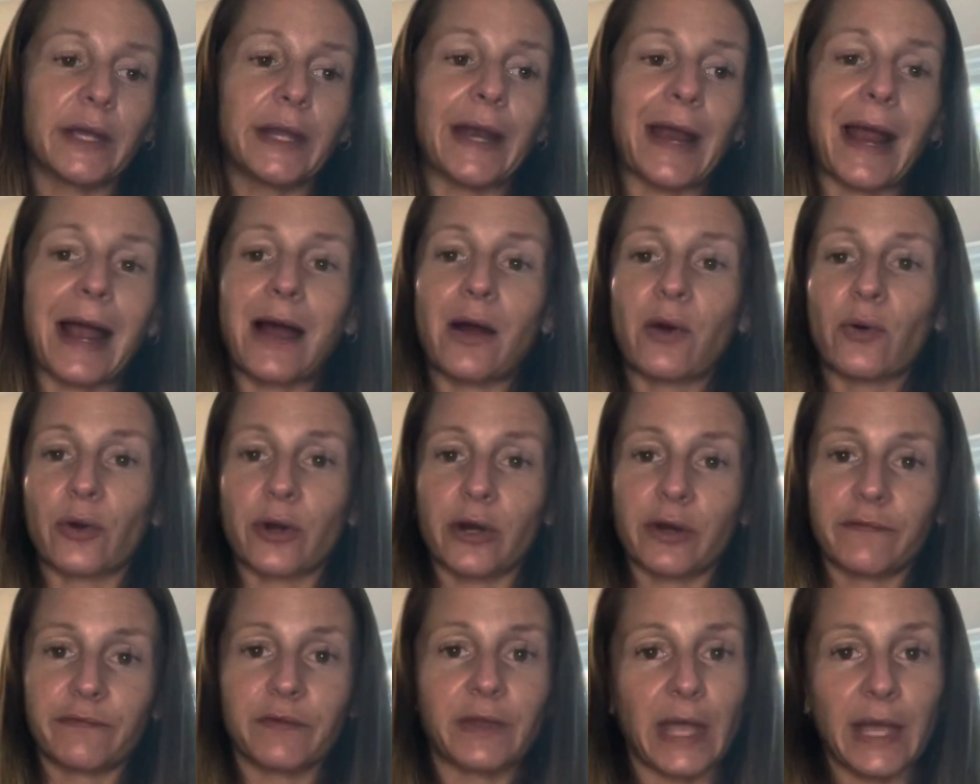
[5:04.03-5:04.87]
an hour
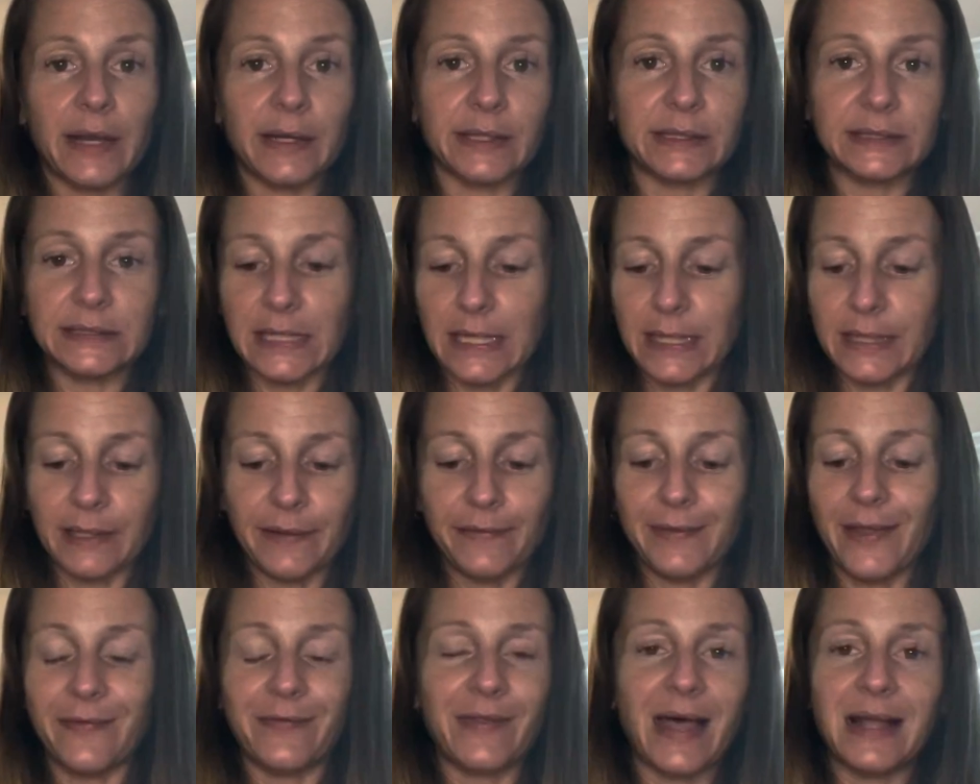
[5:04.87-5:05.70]
of getting it done
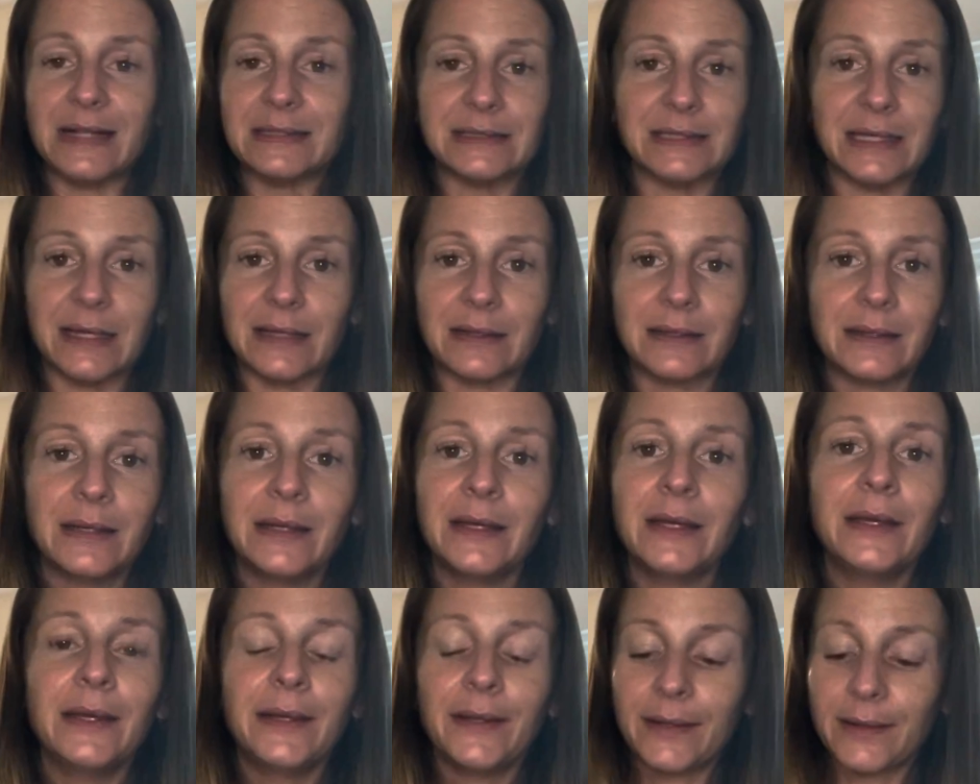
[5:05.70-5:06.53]
and then that's it.
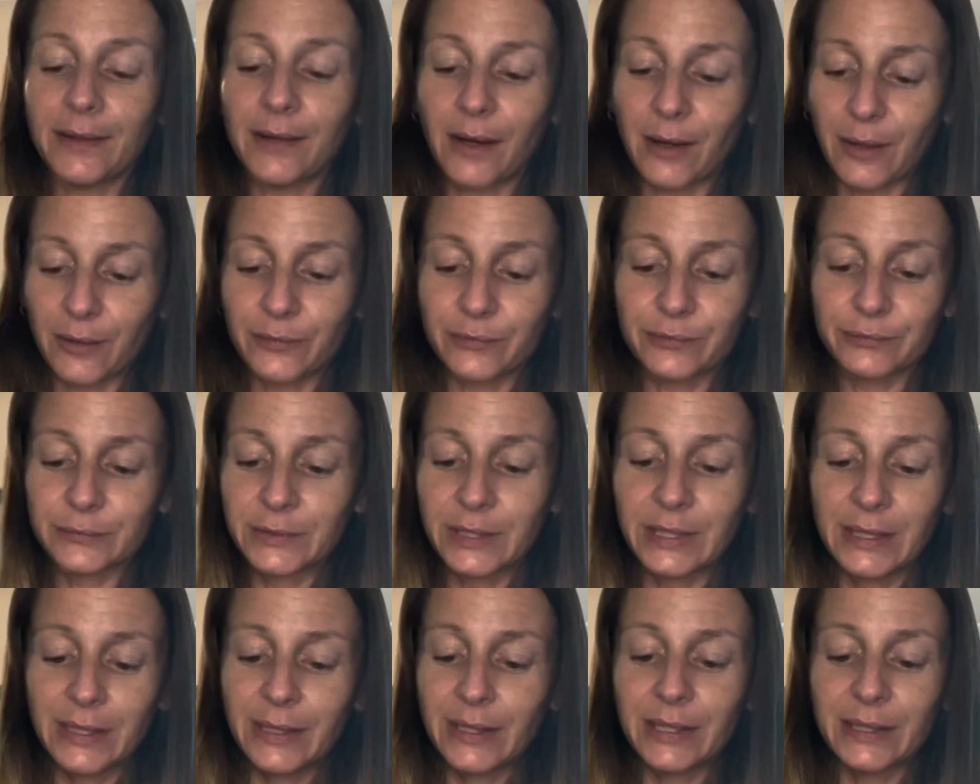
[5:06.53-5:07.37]
No.
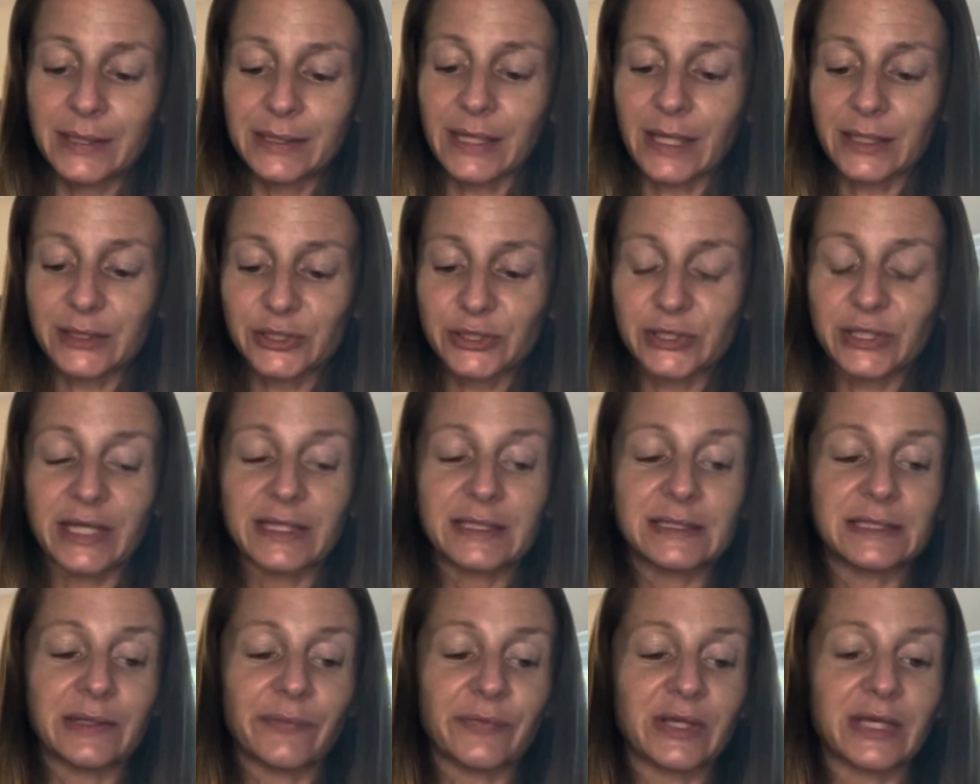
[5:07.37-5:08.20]
Yesterday
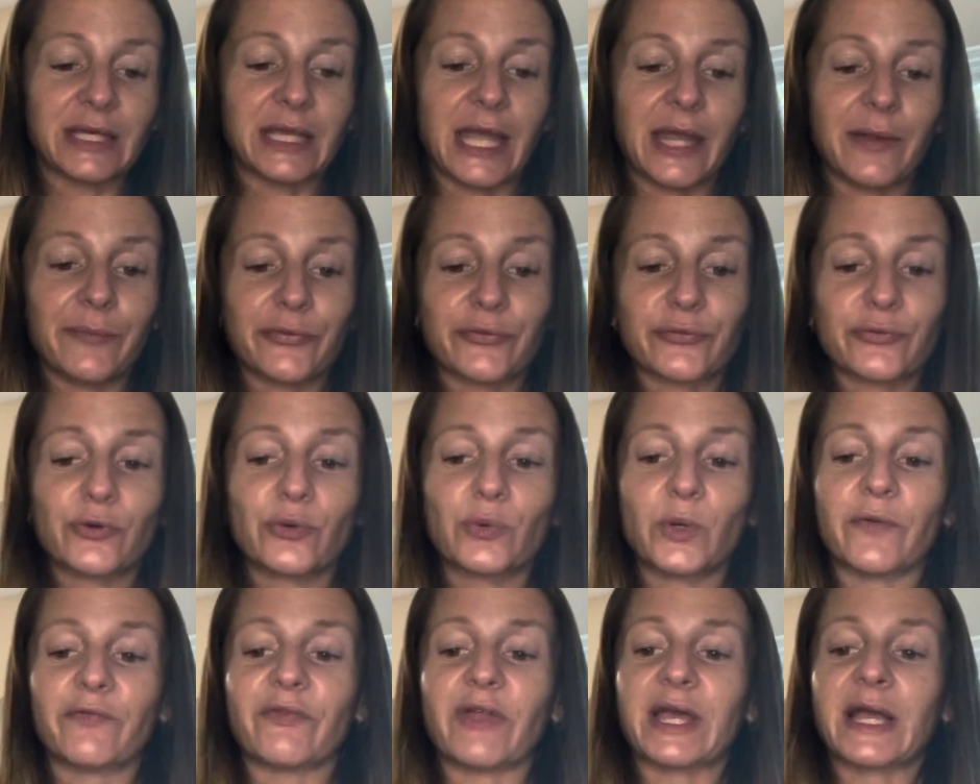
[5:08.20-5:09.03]
something came through
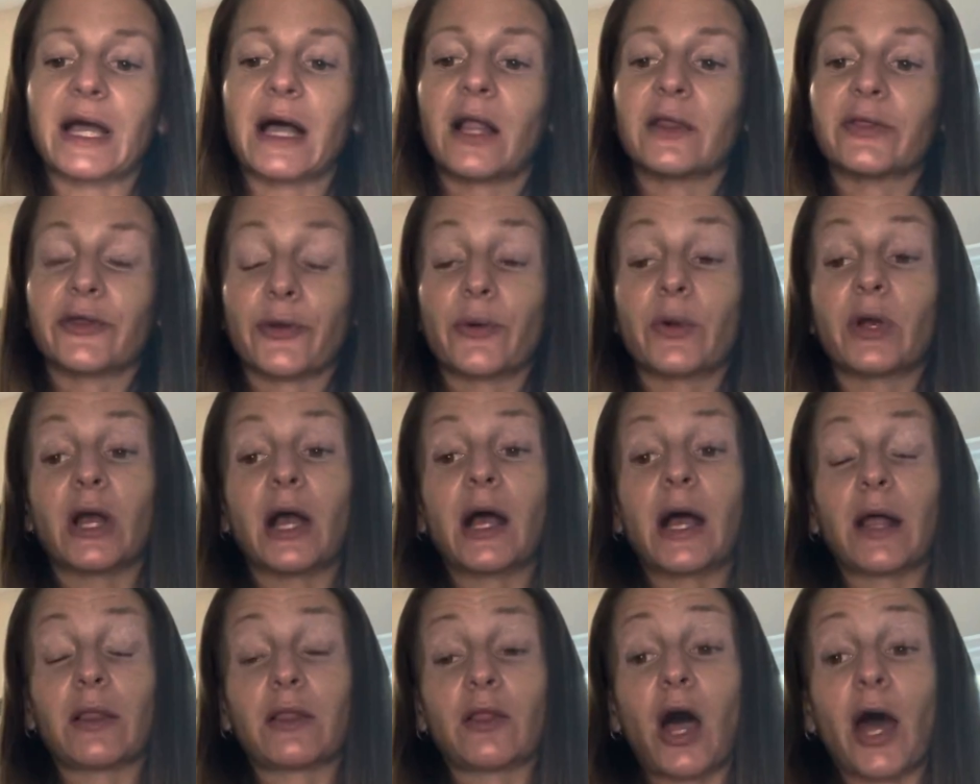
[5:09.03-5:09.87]
with like there were
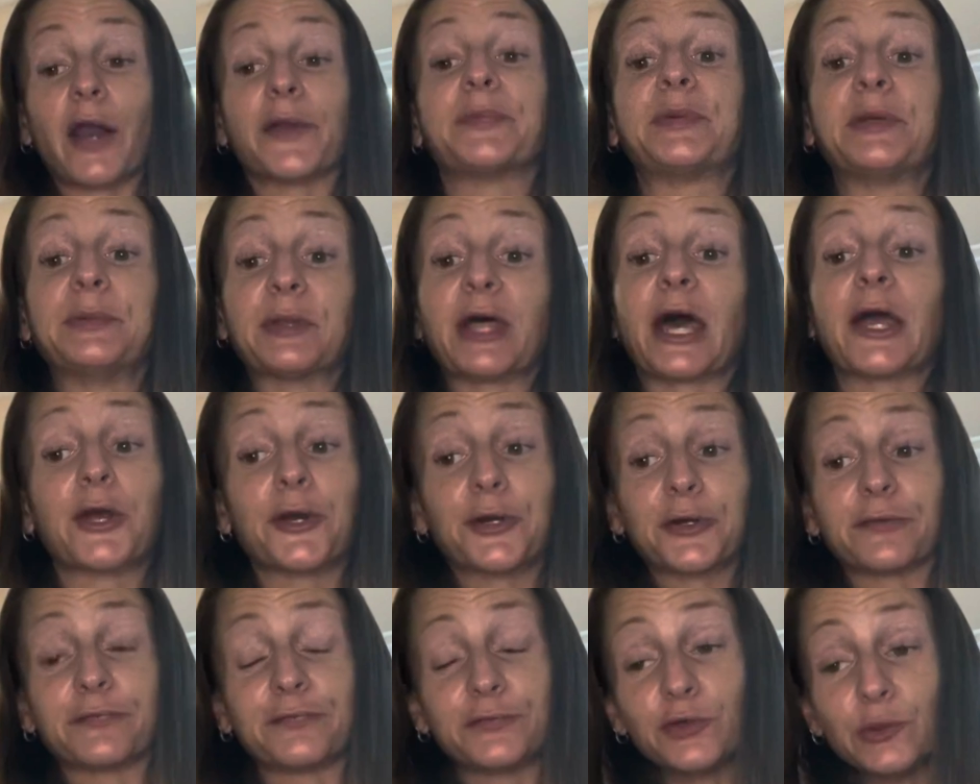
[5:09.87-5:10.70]
a lot of people. I
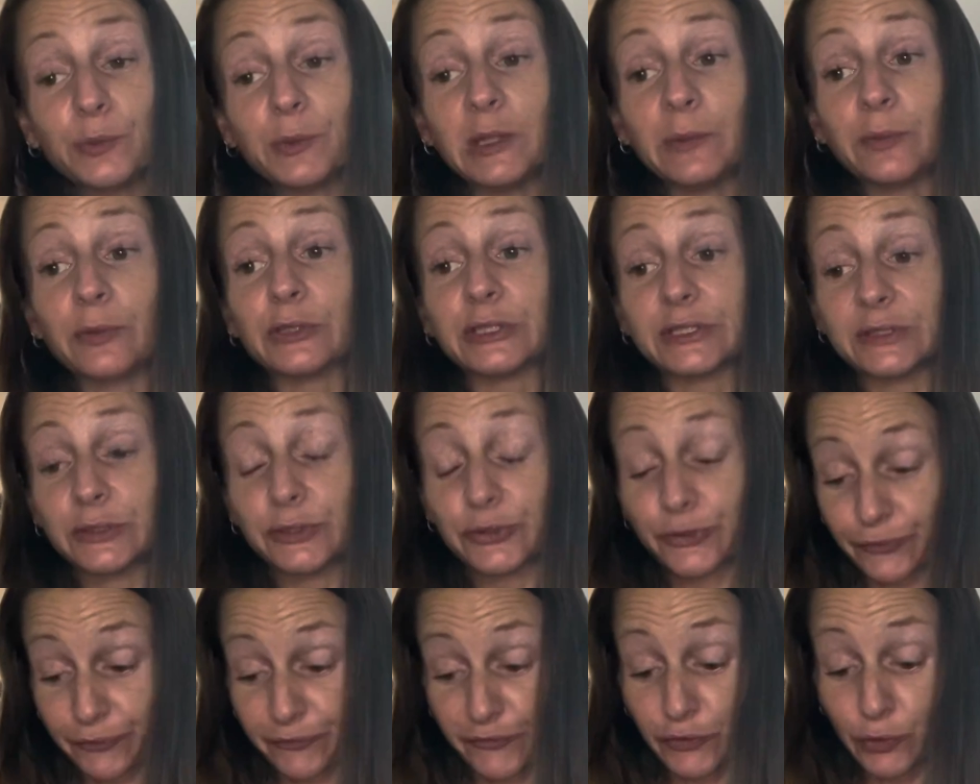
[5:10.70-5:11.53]
heard a few people,
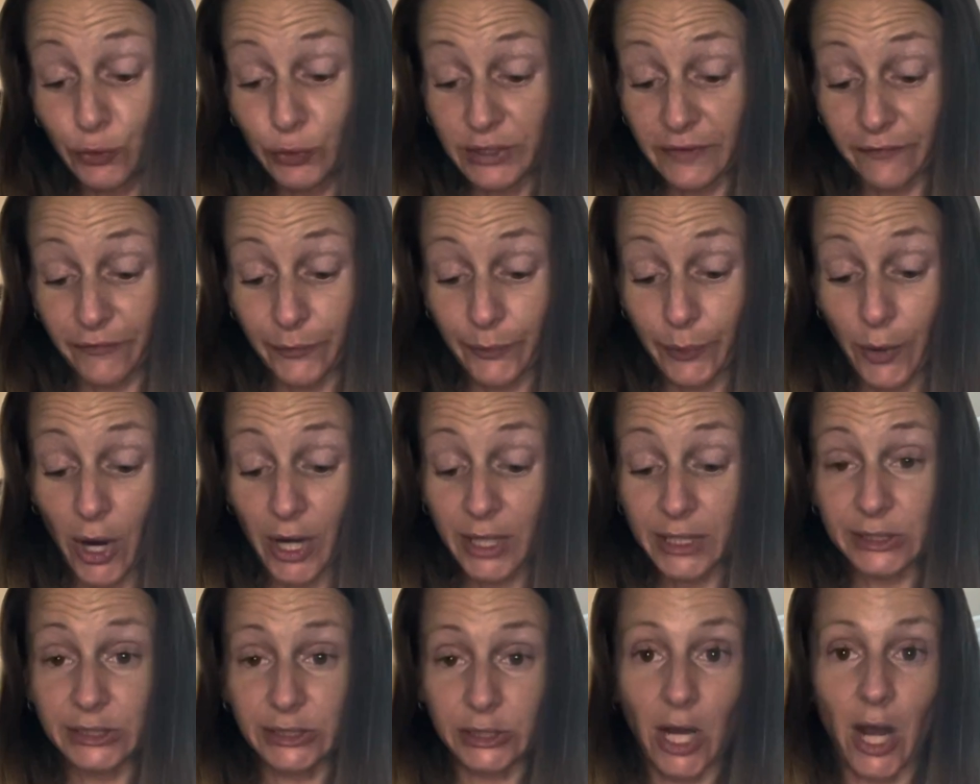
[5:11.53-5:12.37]
few different
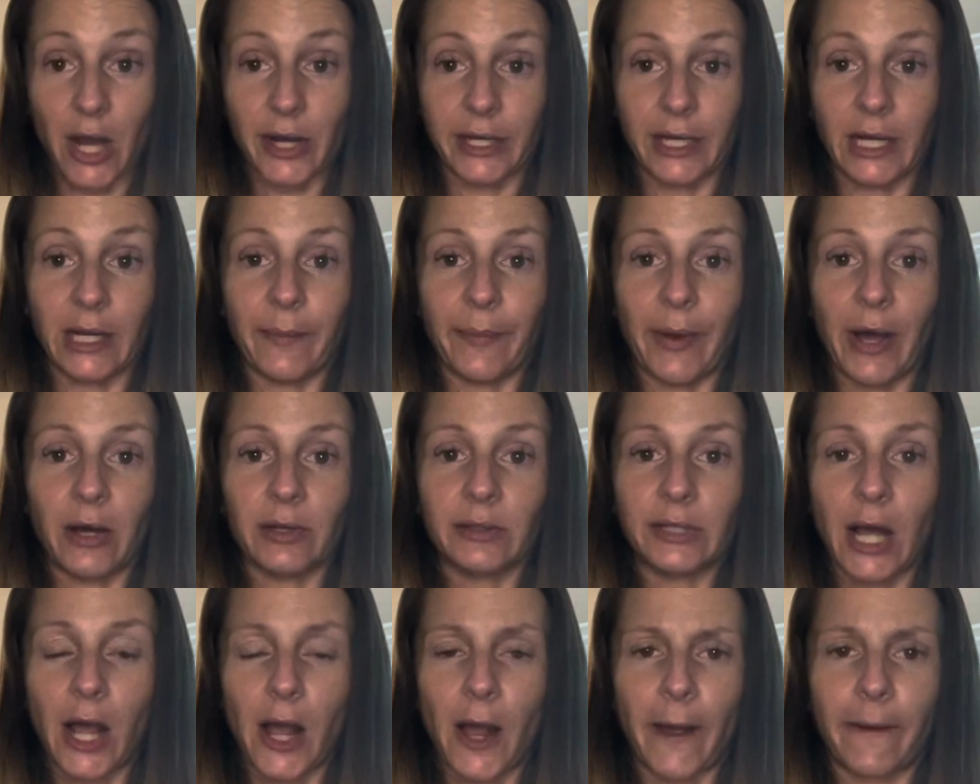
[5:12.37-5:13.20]
parties talking
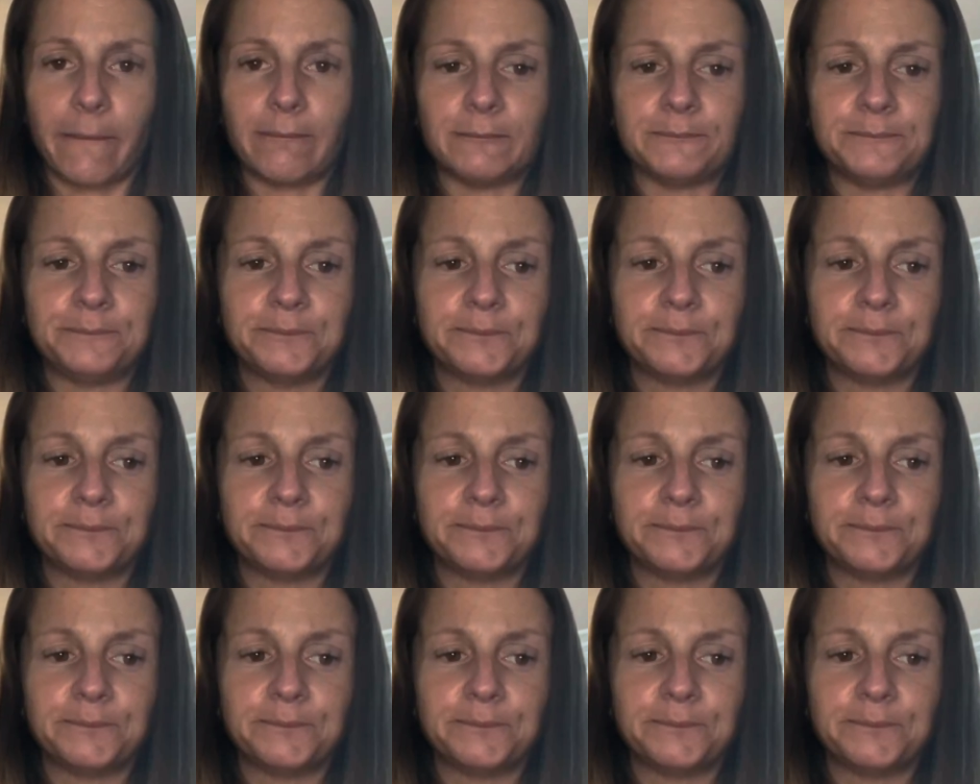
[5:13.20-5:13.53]
about. Um,